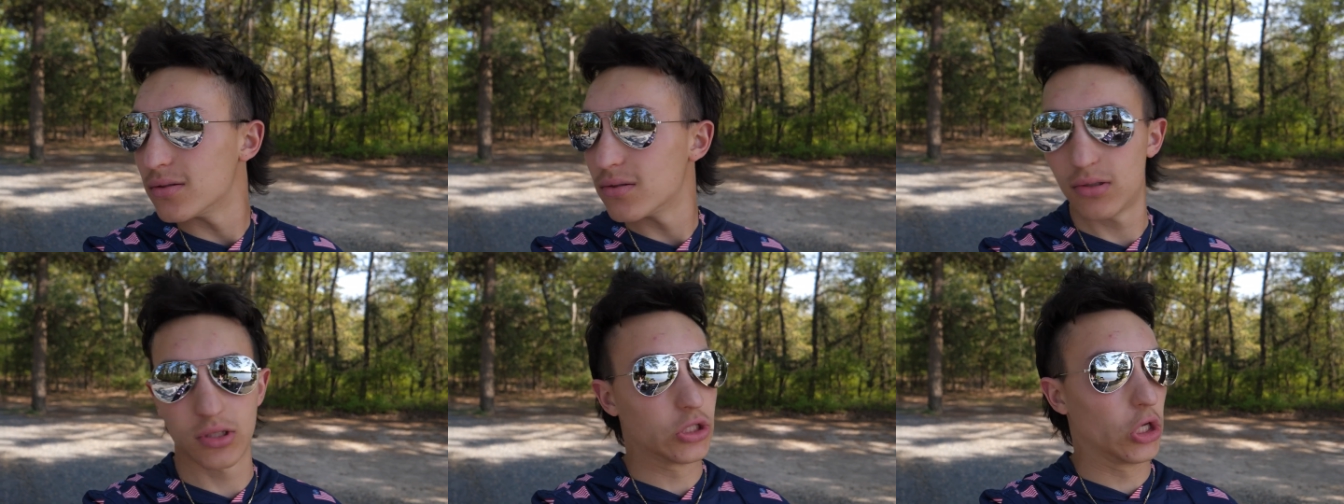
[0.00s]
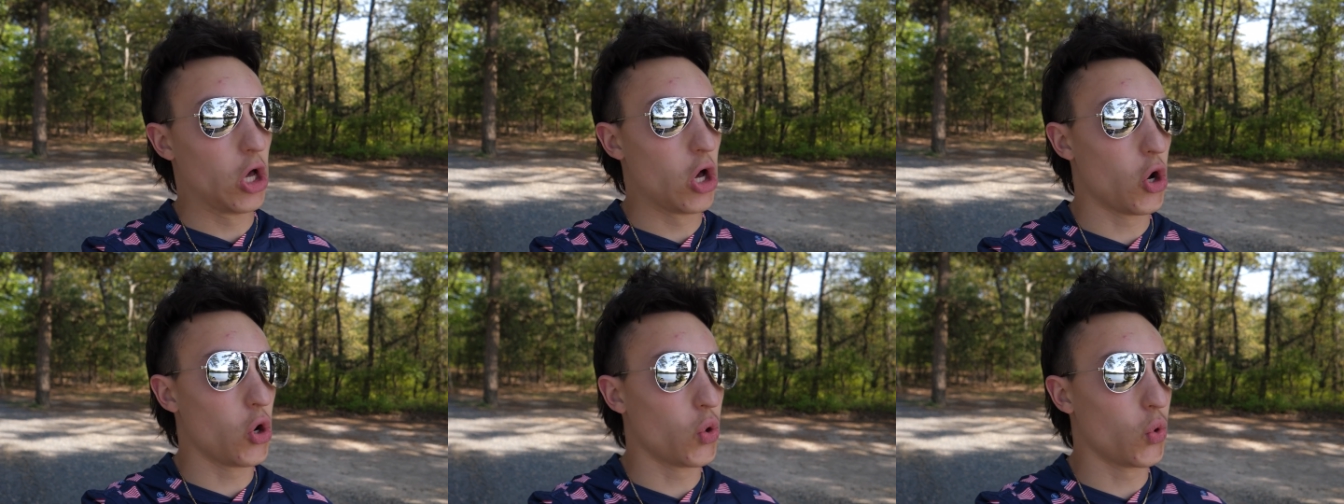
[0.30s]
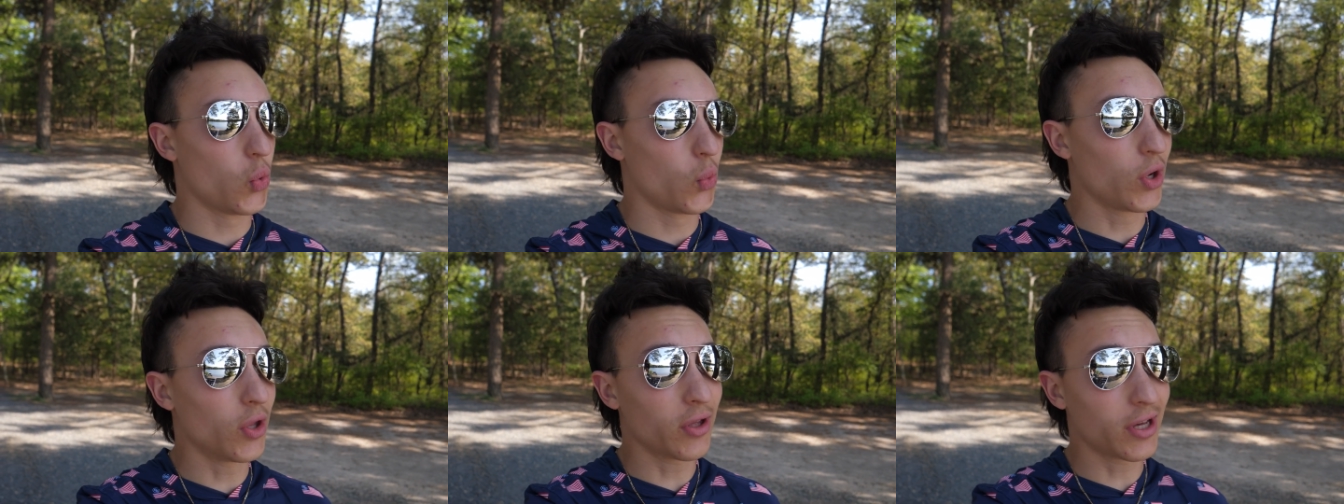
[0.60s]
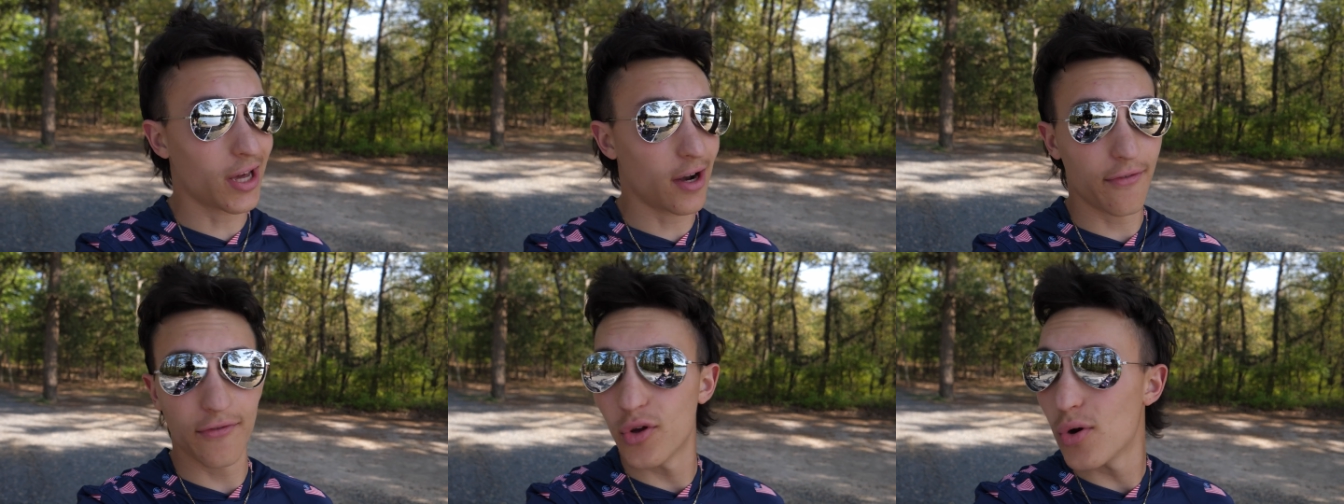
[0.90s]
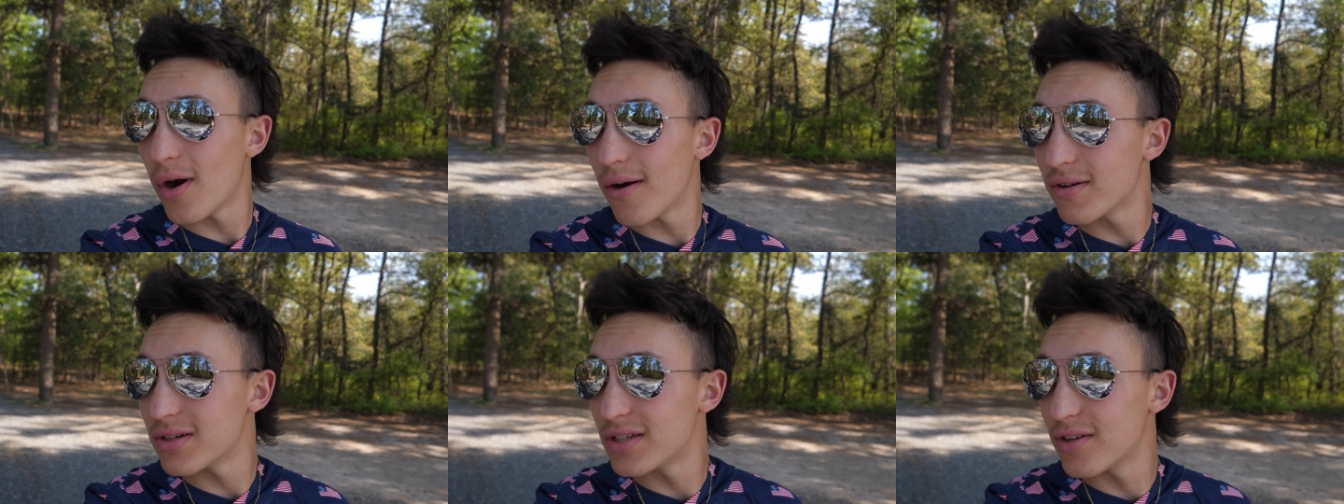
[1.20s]
So we only got a
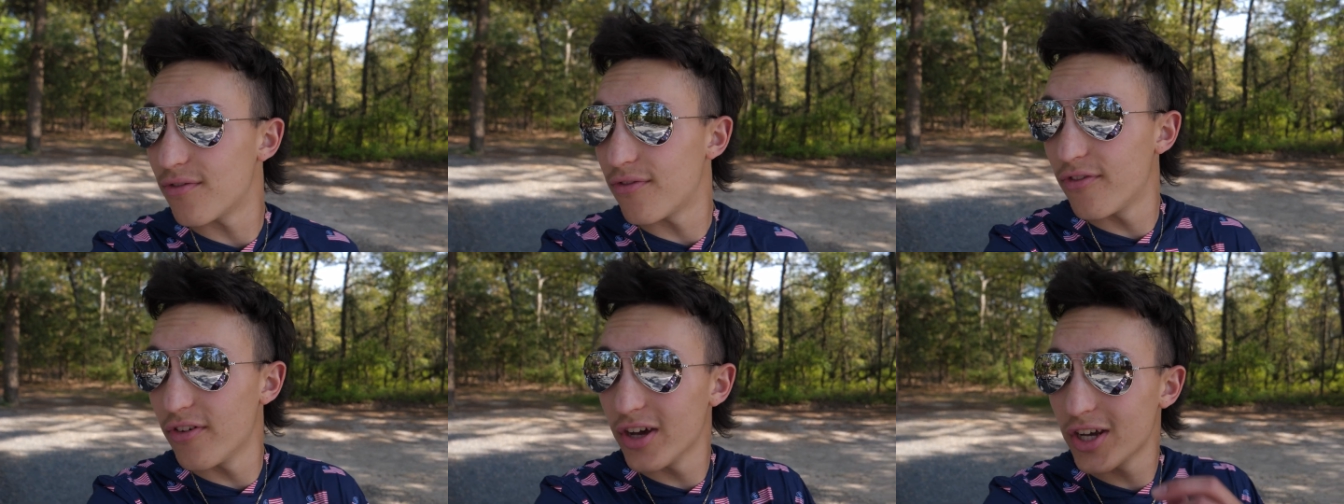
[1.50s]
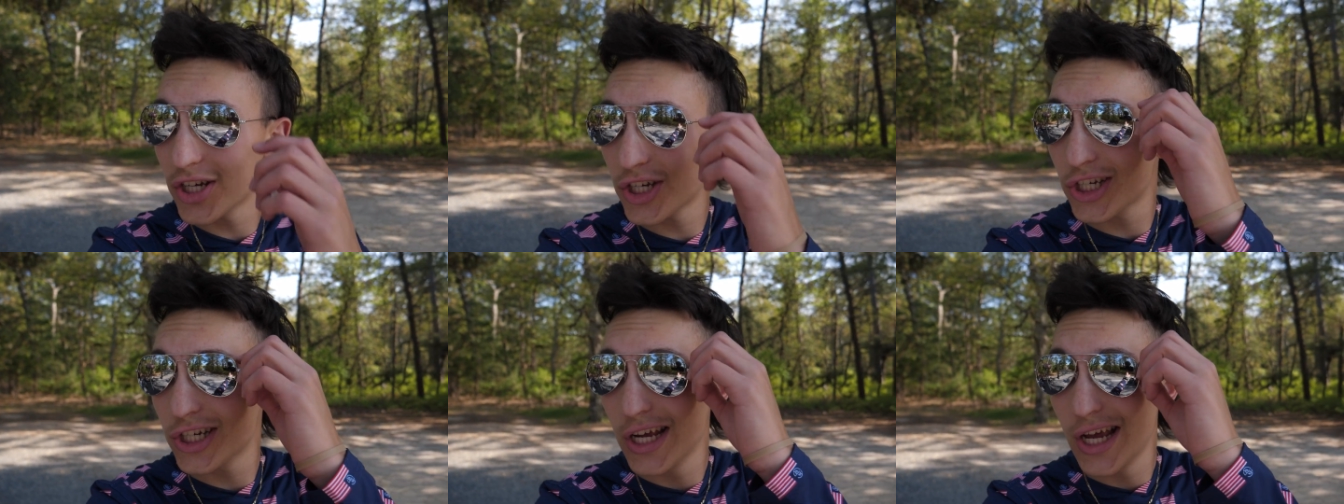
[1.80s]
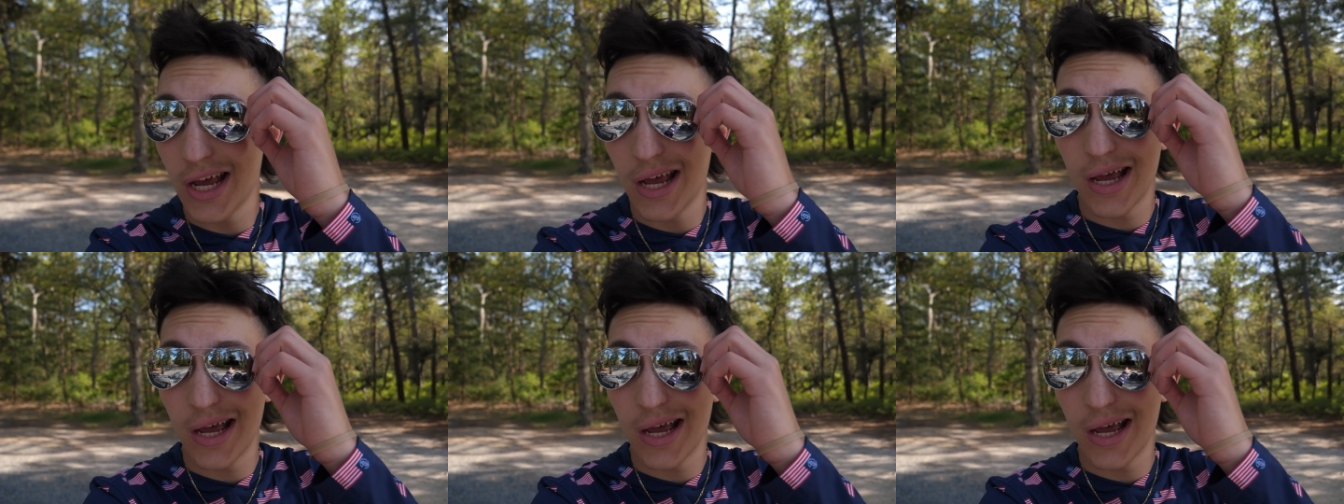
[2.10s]
few hours to fish,